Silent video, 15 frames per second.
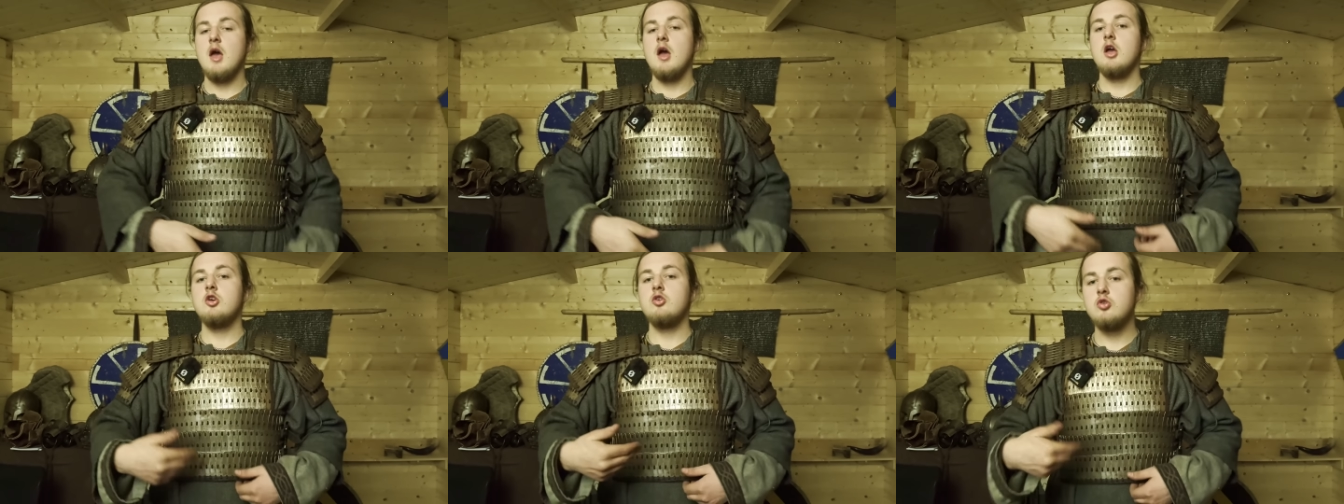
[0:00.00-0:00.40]

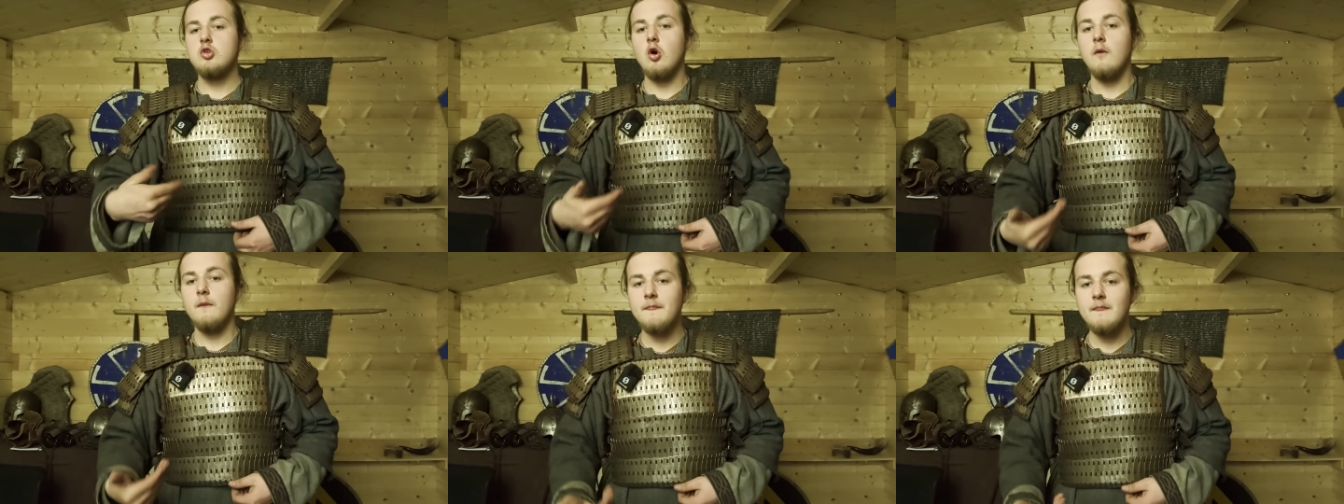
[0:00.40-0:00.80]
you
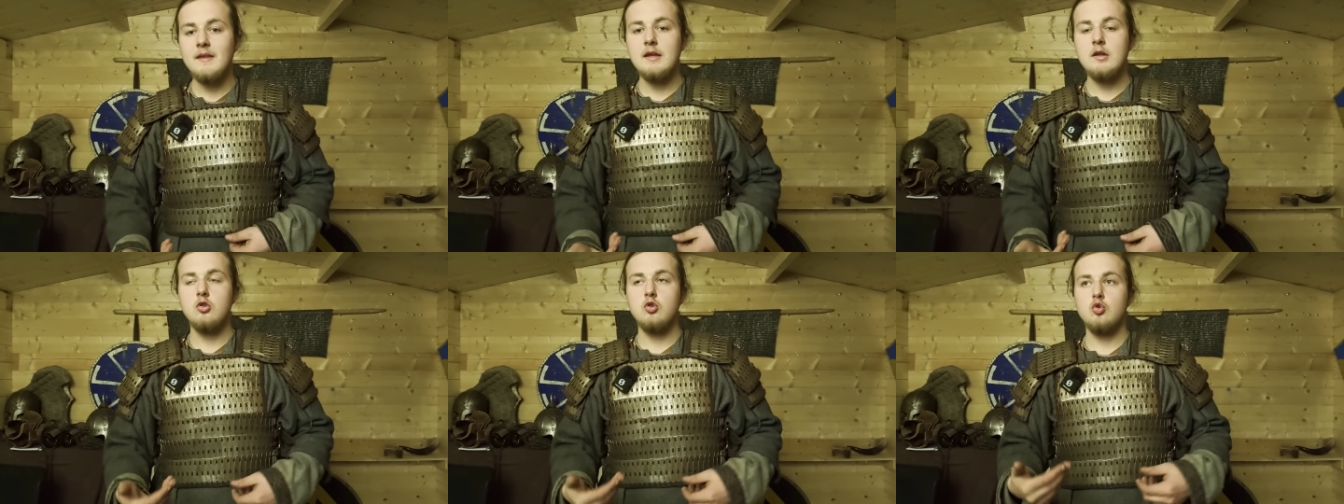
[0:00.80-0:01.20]
don't
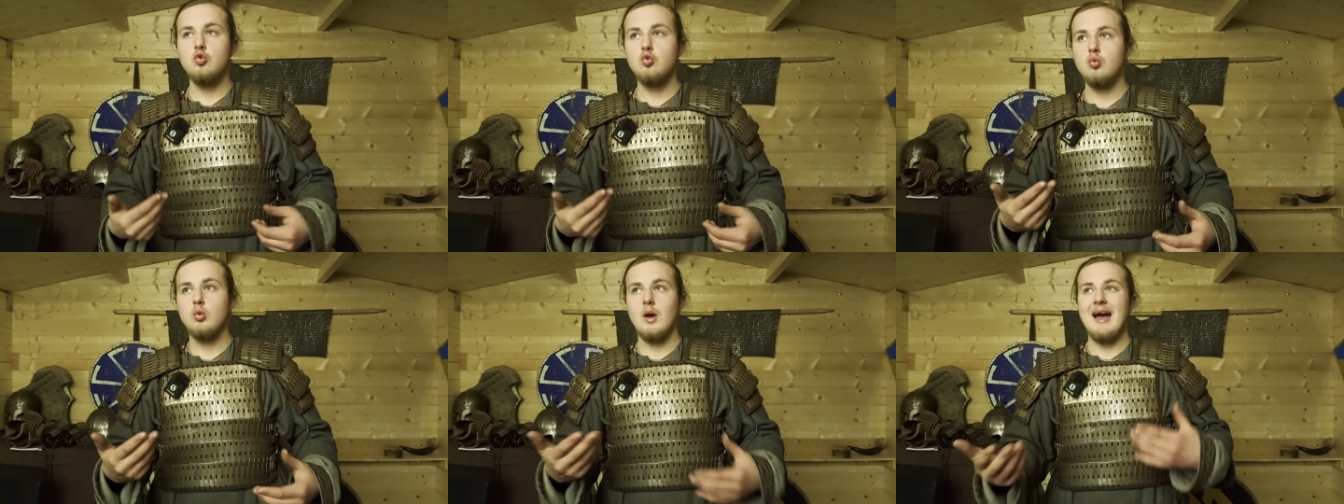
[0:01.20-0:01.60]
need
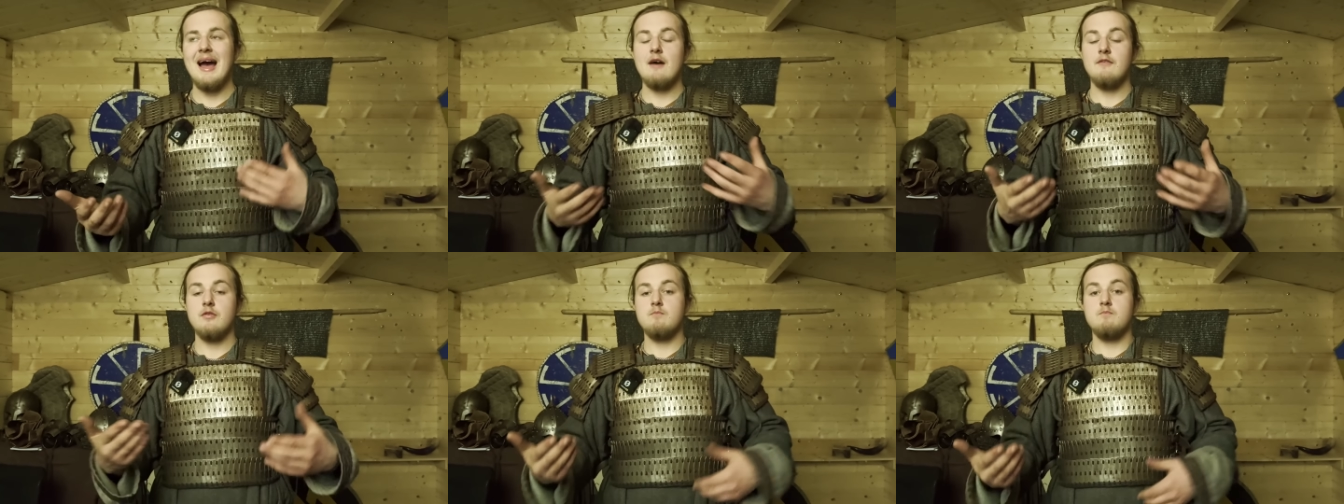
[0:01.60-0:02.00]
to
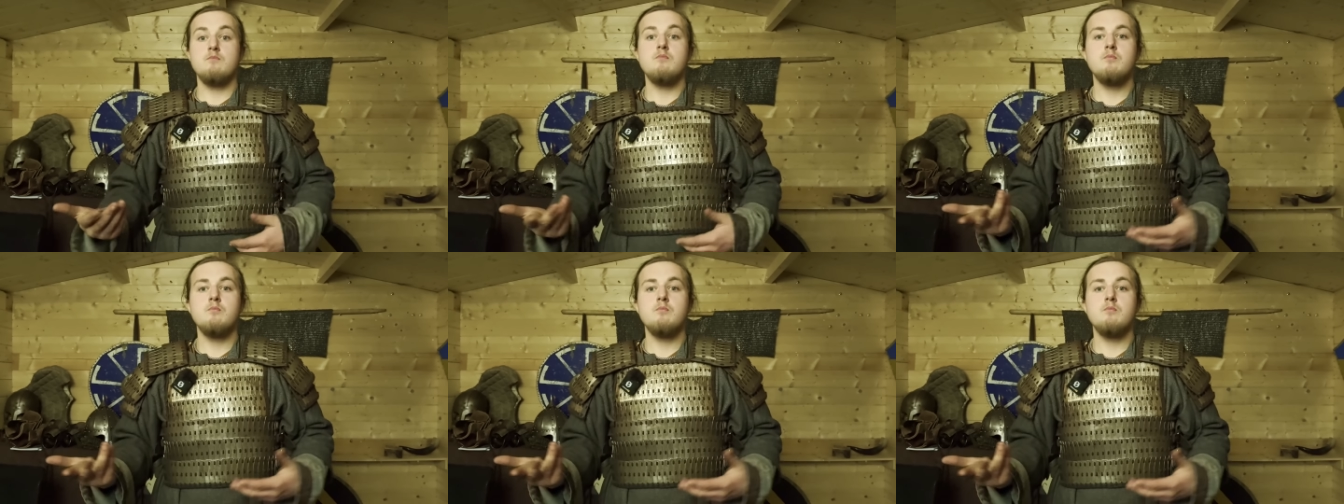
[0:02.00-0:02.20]
have the